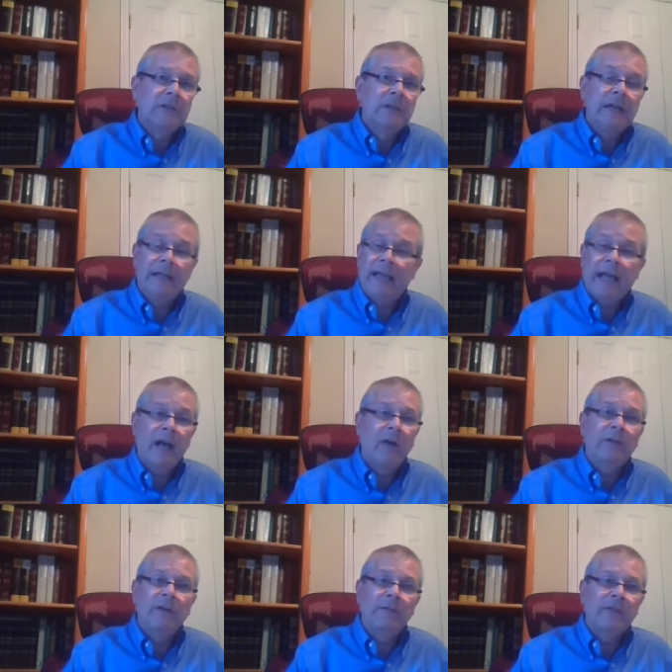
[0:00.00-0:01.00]

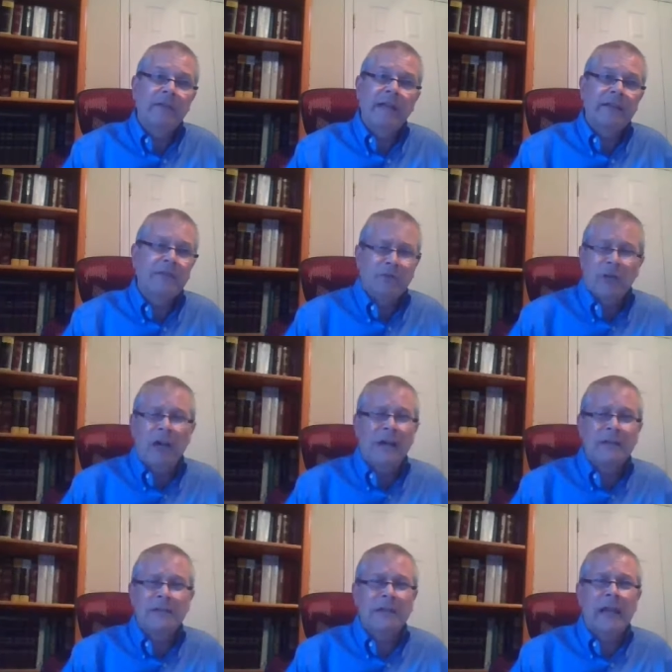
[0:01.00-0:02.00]
account of the death of
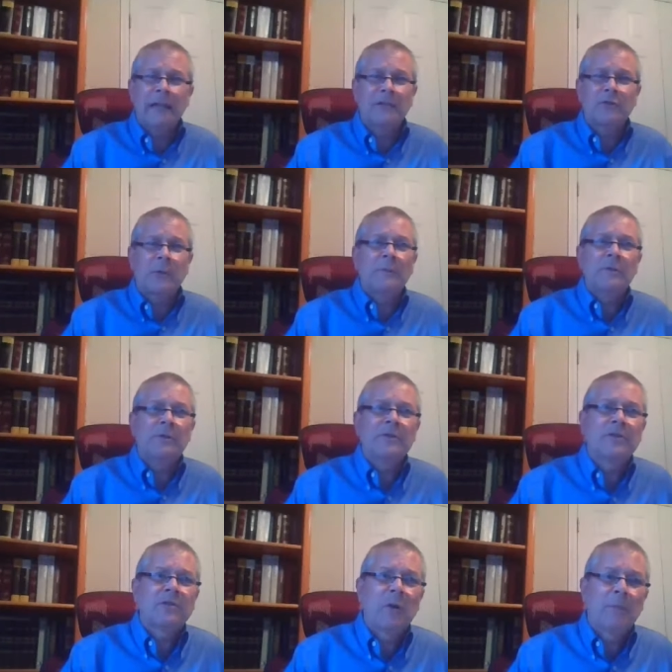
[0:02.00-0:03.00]
John. It's like Scripture
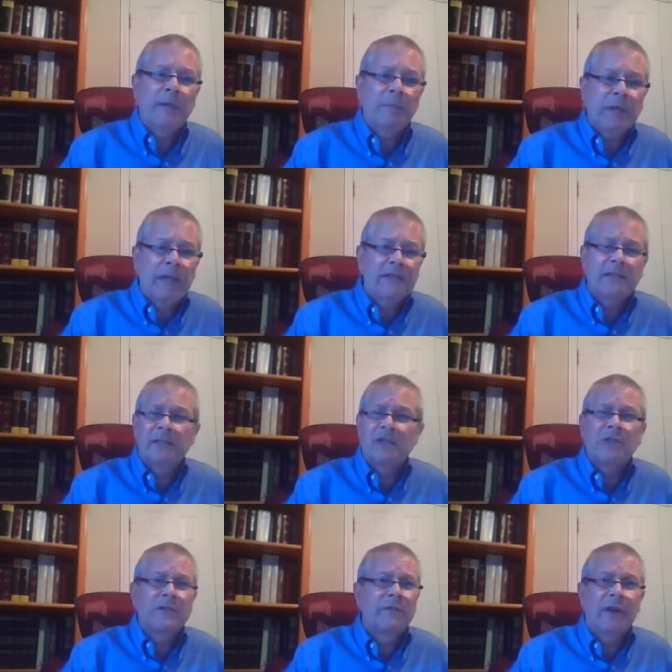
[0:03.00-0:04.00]
is in so many places.
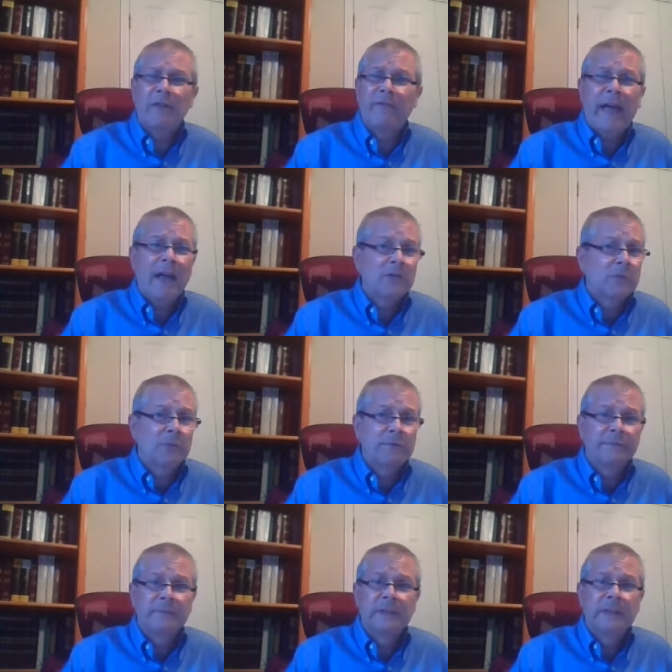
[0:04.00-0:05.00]
It's just very factual.
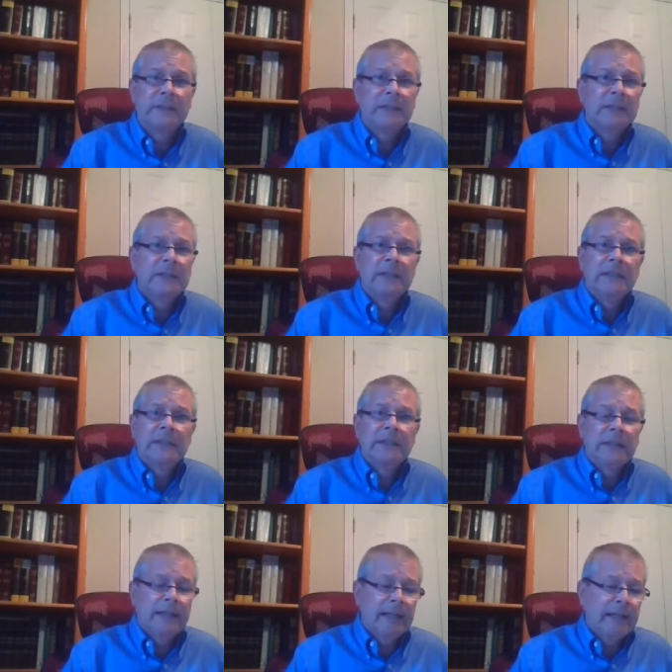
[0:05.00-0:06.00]

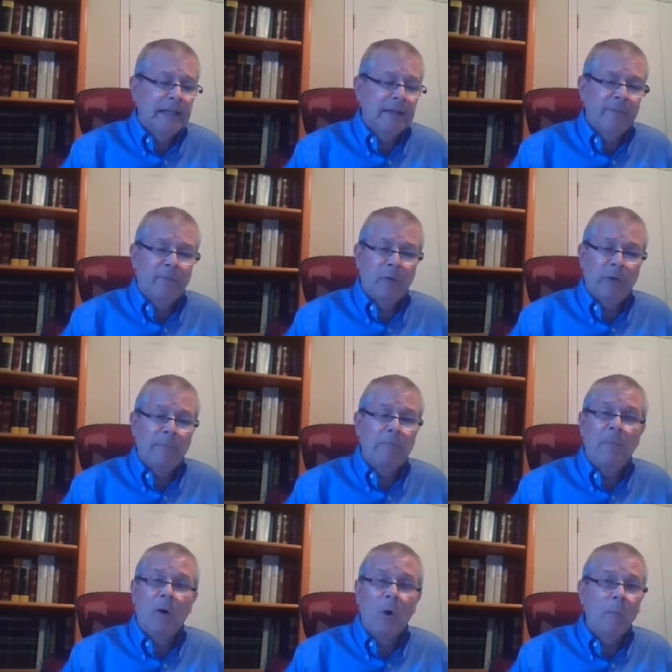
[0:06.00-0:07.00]

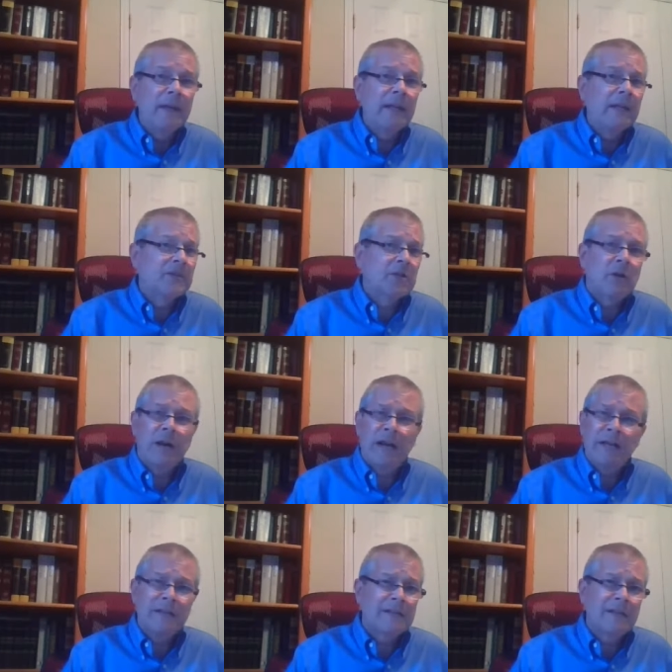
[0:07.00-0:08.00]
For a moment as
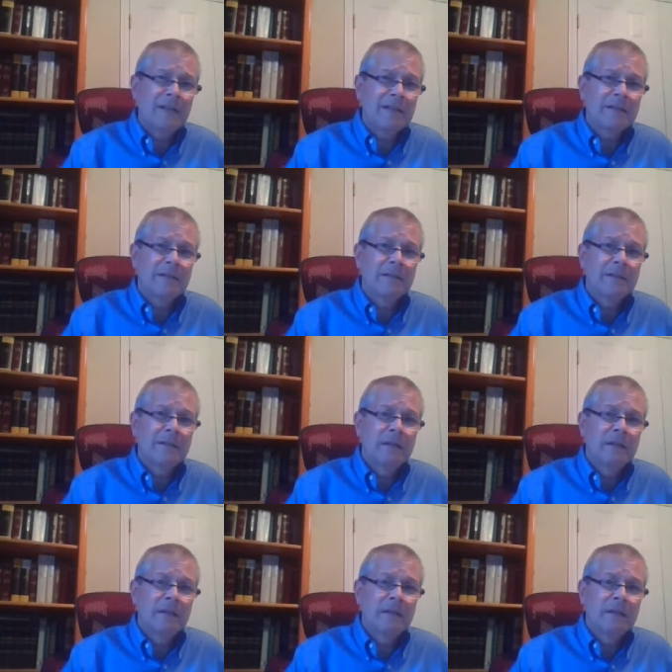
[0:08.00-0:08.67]
great as this,